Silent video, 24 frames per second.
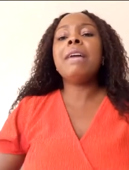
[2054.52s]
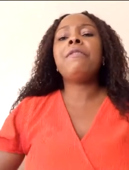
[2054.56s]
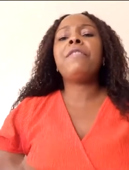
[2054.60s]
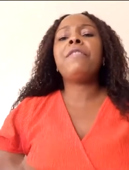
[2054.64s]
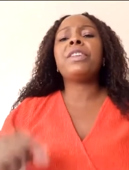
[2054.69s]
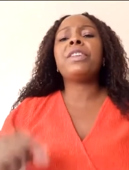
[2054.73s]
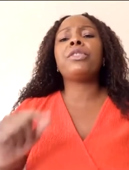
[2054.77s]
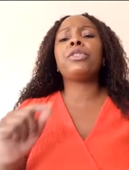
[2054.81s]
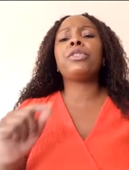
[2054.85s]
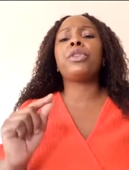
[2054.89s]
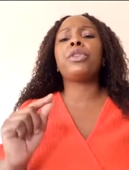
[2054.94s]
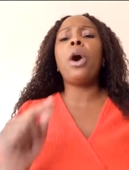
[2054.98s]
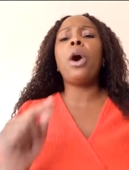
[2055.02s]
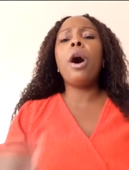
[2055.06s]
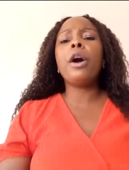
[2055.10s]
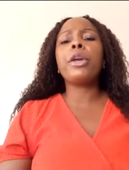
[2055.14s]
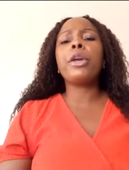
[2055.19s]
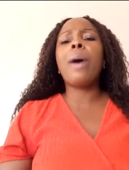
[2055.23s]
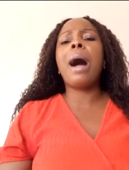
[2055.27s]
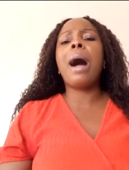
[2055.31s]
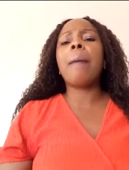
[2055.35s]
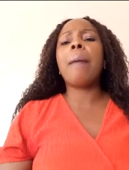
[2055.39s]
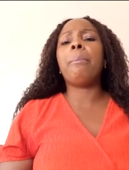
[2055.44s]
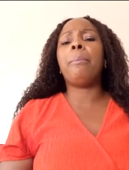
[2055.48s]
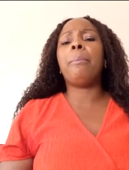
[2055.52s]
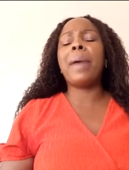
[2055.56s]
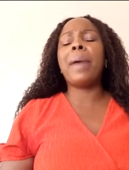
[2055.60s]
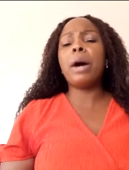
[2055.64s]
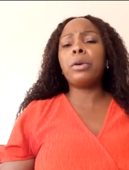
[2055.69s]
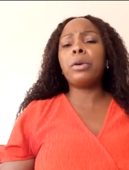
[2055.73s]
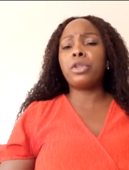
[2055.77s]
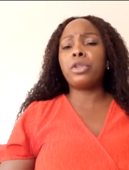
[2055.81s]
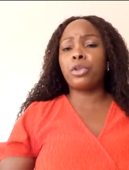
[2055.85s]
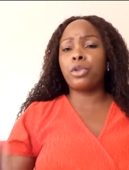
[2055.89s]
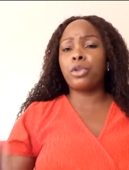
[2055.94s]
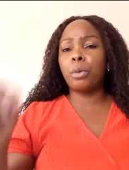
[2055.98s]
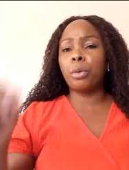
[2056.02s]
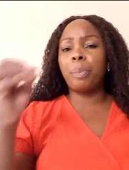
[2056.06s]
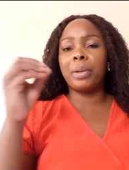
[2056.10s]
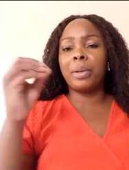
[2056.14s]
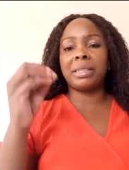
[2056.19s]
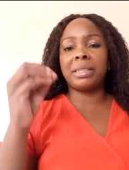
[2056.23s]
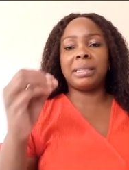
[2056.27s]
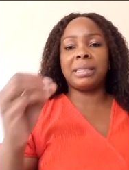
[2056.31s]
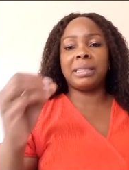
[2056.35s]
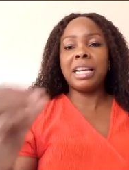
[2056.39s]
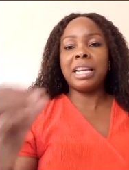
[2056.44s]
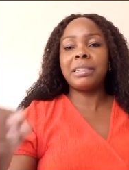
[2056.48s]
even though you are about to
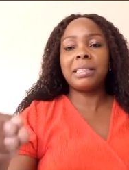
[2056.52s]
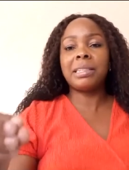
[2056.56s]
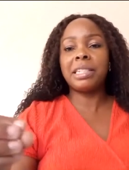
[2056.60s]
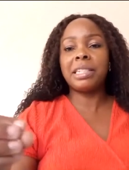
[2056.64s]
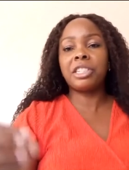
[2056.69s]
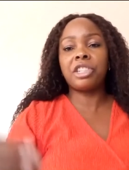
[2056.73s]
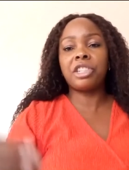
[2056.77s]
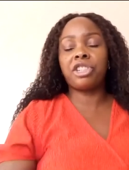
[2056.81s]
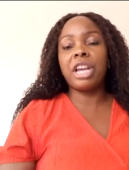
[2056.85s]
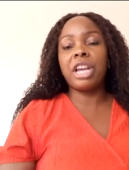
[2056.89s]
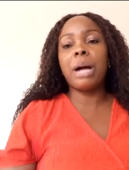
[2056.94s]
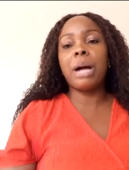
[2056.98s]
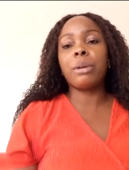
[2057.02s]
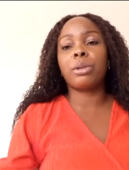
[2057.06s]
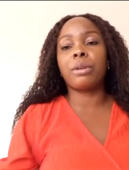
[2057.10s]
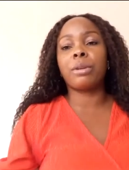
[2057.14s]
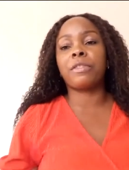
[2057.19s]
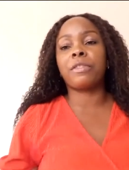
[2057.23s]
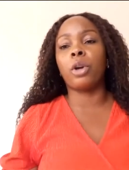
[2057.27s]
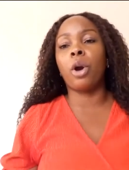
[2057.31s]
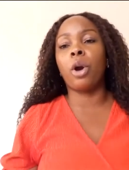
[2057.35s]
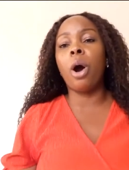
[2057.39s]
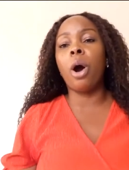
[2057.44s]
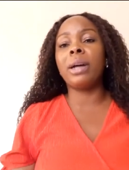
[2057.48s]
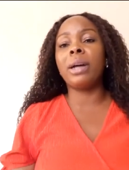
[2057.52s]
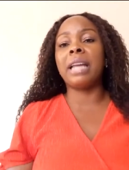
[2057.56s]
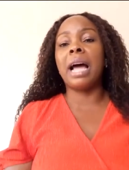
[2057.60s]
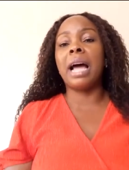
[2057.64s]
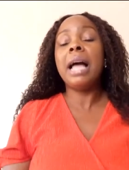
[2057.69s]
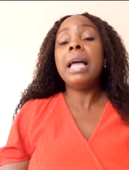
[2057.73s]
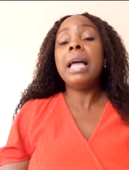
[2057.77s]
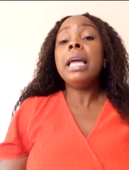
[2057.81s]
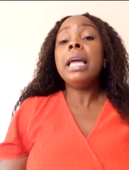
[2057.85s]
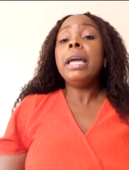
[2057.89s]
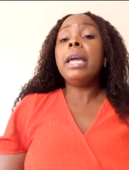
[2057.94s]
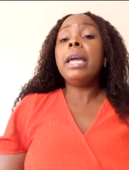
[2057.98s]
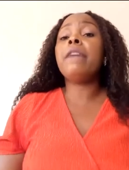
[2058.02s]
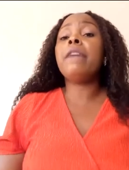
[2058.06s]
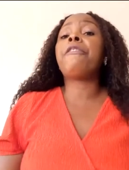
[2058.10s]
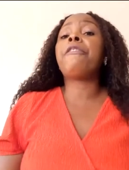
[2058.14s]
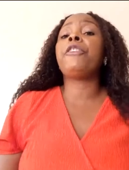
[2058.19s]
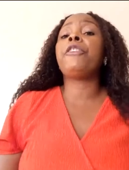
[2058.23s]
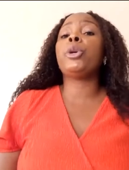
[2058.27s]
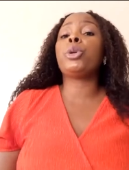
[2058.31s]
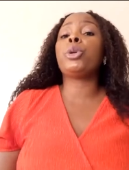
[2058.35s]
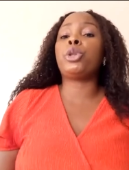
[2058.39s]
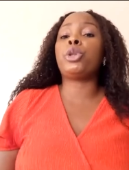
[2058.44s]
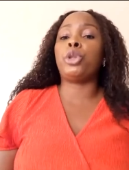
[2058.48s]
possess it, child of God, if
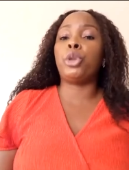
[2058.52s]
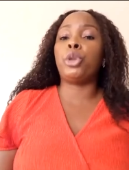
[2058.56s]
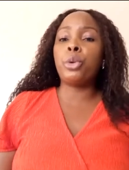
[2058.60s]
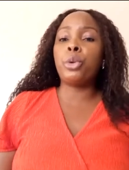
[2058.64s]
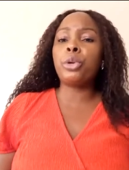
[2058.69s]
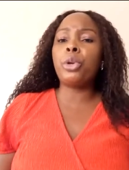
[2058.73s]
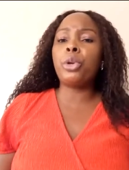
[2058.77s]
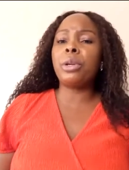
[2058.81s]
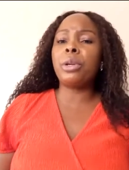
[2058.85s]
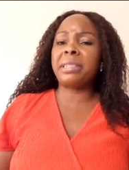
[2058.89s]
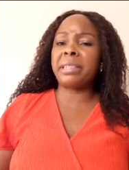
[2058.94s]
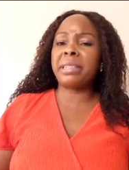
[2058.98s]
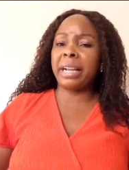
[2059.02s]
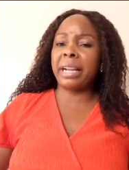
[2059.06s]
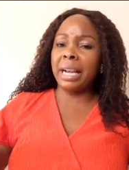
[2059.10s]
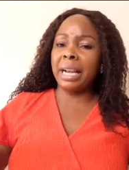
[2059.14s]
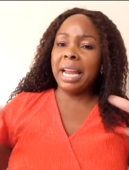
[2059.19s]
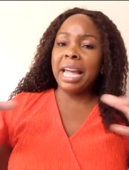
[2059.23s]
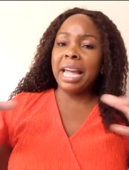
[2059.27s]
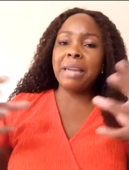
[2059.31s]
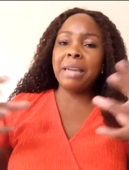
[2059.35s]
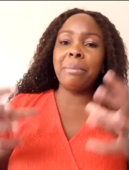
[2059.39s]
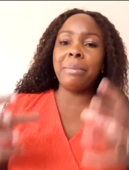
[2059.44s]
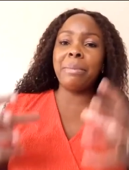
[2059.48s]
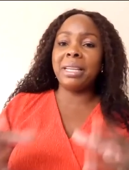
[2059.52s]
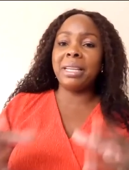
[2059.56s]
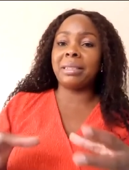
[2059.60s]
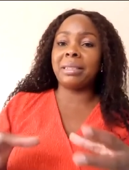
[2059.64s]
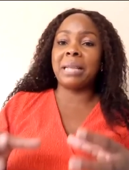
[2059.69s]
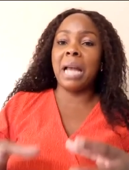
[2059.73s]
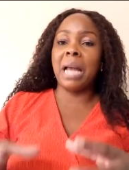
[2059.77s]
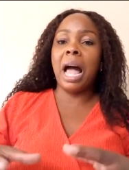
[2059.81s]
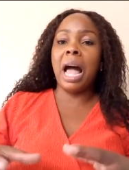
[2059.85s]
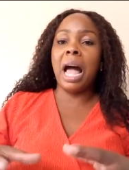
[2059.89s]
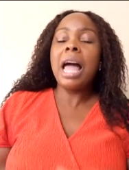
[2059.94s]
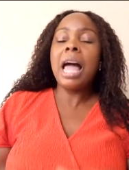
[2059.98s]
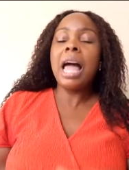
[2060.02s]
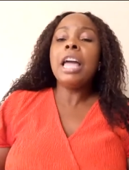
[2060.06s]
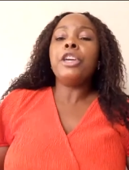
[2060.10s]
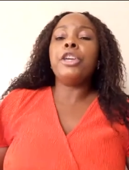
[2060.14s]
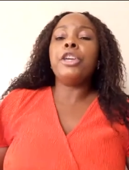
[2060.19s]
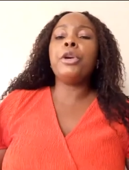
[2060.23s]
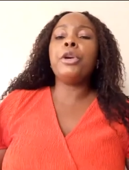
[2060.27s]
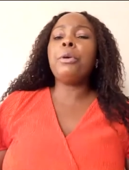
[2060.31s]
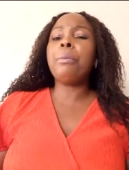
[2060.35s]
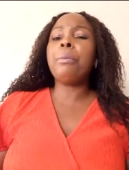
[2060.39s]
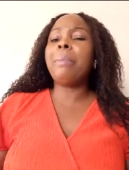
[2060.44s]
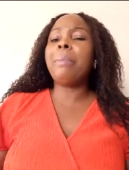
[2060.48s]
you do not claim it,
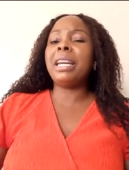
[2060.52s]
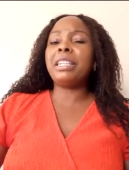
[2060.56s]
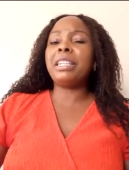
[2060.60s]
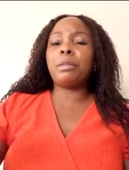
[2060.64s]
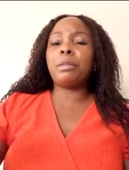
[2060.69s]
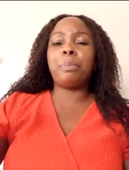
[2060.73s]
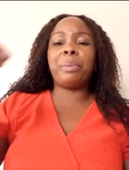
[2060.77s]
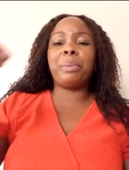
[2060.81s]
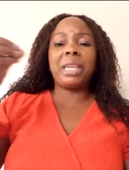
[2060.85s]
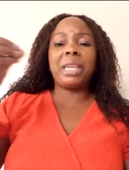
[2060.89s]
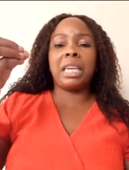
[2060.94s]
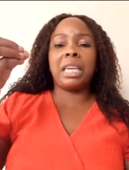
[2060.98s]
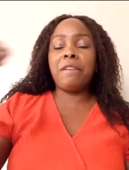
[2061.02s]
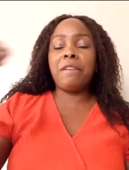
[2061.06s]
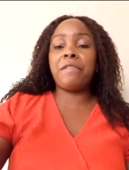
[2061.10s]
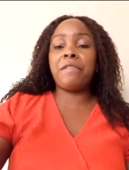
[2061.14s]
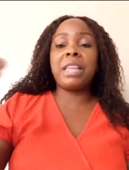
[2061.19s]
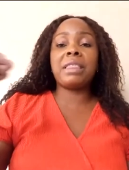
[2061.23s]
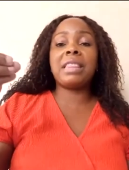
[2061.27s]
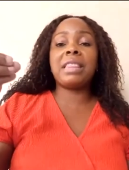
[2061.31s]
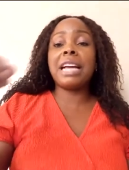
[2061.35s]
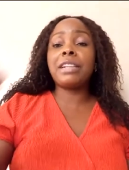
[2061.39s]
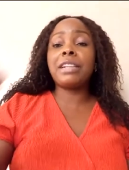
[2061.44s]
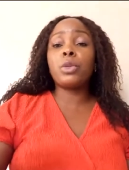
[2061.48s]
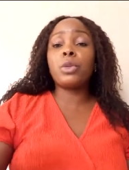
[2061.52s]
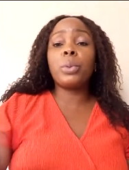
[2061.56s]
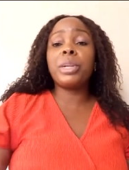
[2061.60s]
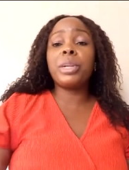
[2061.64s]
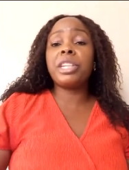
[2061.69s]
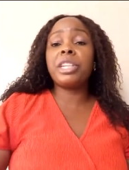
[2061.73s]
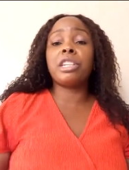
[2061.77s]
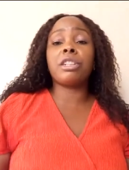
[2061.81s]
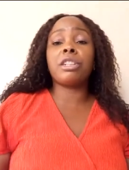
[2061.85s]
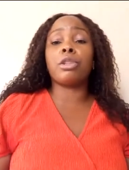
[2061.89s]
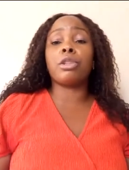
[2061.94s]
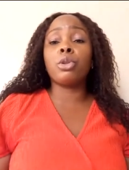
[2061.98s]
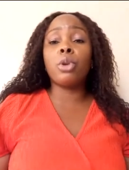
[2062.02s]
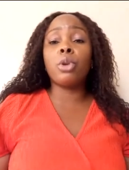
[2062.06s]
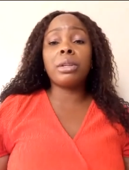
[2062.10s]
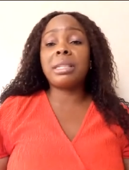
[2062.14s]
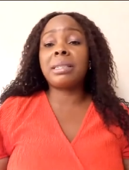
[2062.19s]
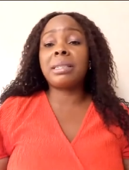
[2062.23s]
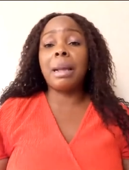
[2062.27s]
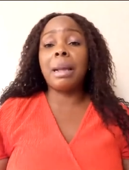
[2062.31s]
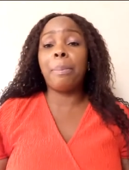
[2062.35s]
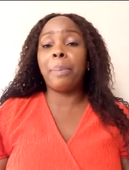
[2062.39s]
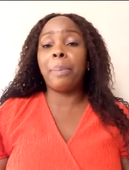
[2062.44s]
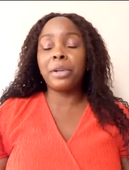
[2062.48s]
you might be given that which is not
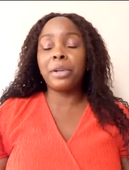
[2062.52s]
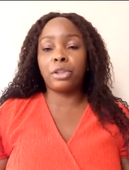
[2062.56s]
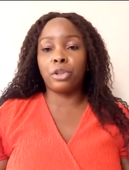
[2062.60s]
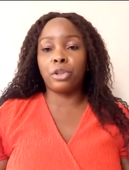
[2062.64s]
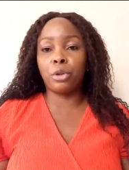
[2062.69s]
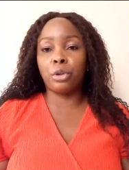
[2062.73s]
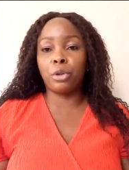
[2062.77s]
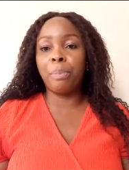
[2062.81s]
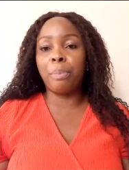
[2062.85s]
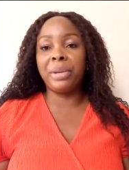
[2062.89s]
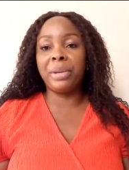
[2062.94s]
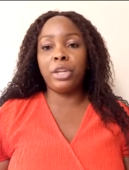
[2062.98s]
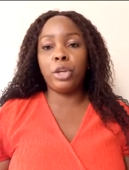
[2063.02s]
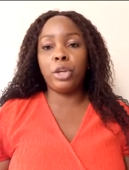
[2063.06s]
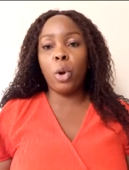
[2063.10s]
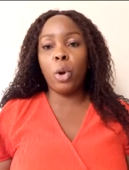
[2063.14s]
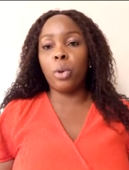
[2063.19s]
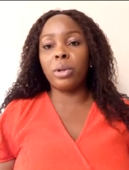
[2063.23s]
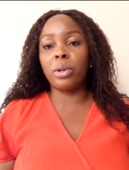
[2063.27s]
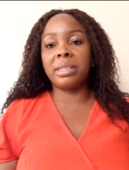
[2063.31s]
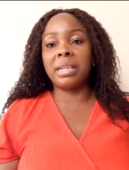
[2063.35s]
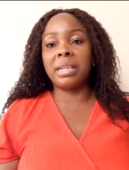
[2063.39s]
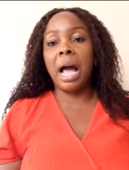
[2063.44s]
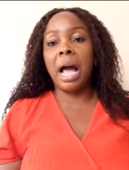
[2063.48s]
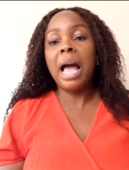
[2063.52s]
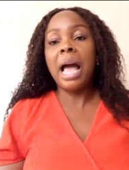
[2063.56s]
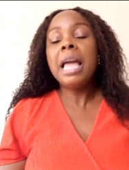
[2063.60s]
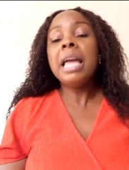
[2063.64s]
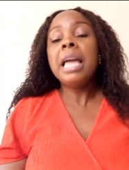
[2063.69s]
supposed supposed to be yours.